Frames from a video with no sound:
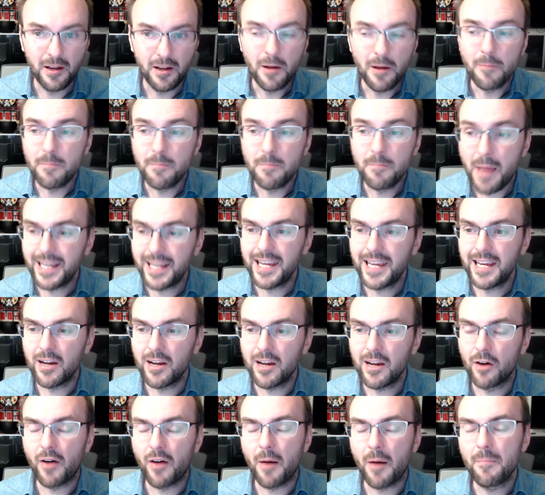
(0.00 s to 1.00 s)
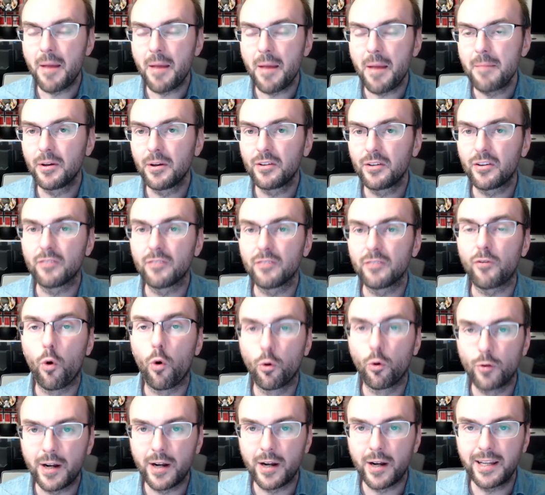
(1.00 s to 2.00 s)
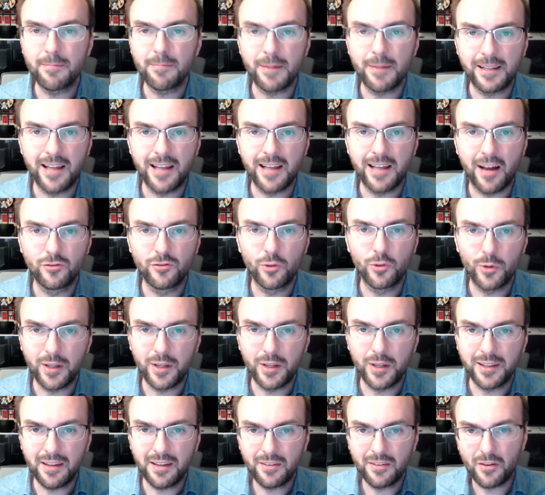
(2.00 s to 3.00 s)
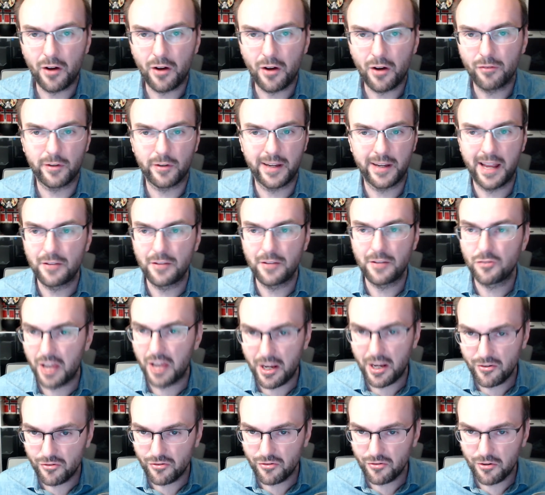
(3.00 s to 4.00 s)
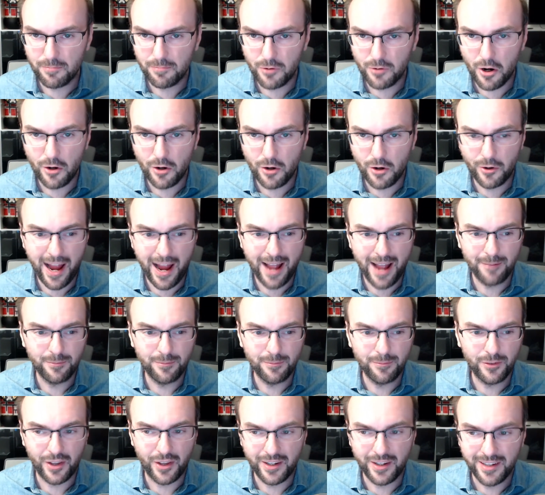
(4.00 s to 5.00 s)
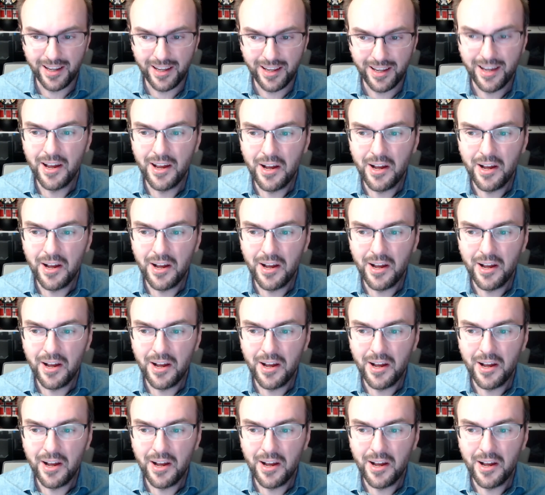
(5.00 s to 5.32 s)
Many of our members have already begun doing this, offering educational programs and